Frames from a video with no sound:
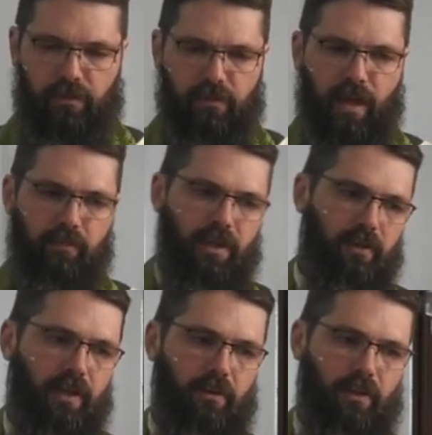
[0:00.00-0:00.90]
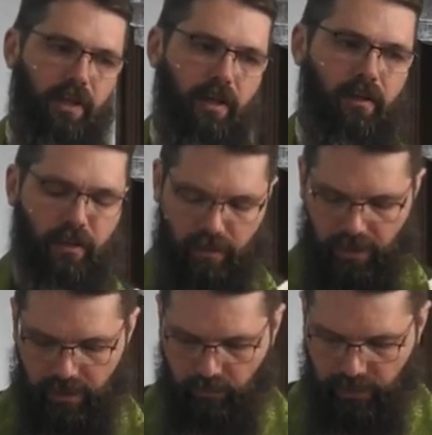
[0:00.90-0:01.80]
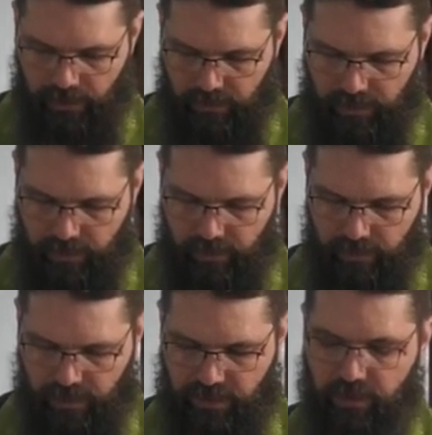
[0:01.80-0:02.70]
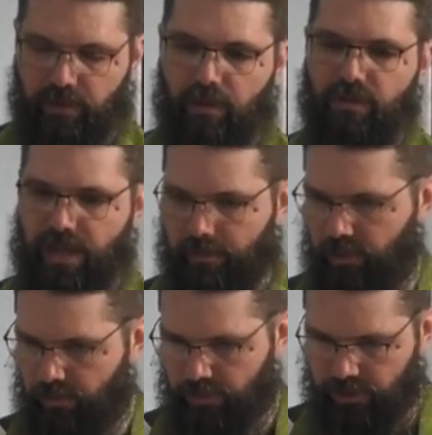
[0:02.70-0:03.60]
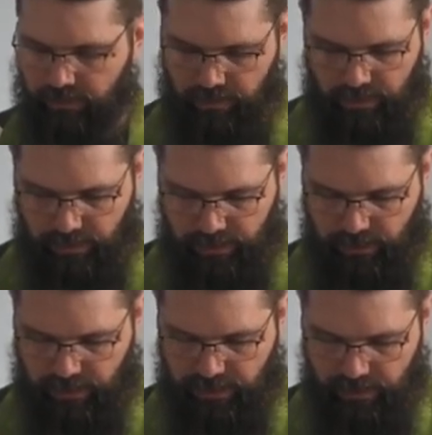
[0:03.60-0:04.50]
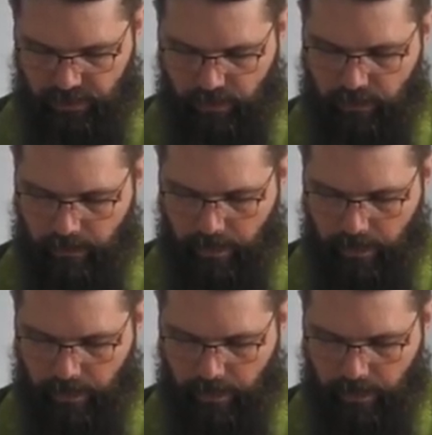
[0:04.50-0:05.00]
not merely holding a weekly external Sabbath worship, which we surely do,